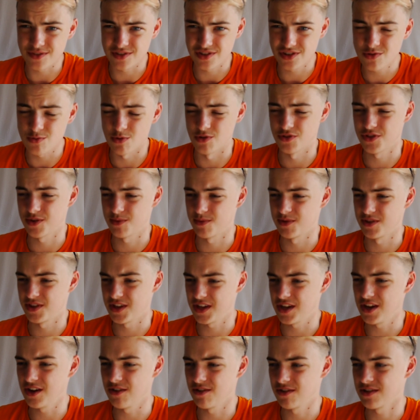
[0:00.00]
the squad that won the
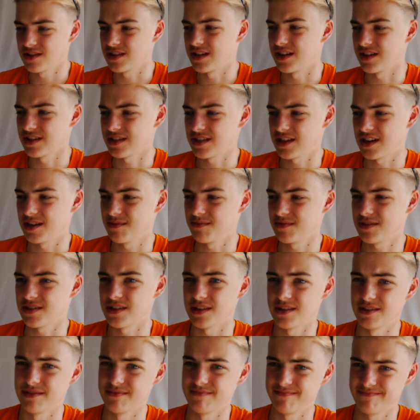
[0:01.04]
Euros last time,
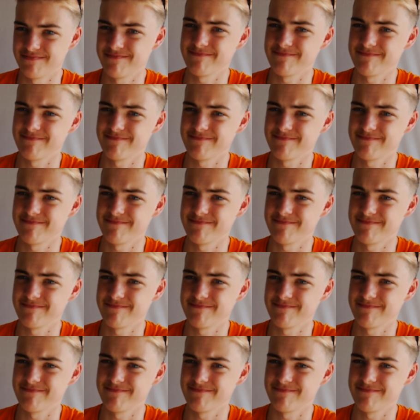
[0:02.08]
so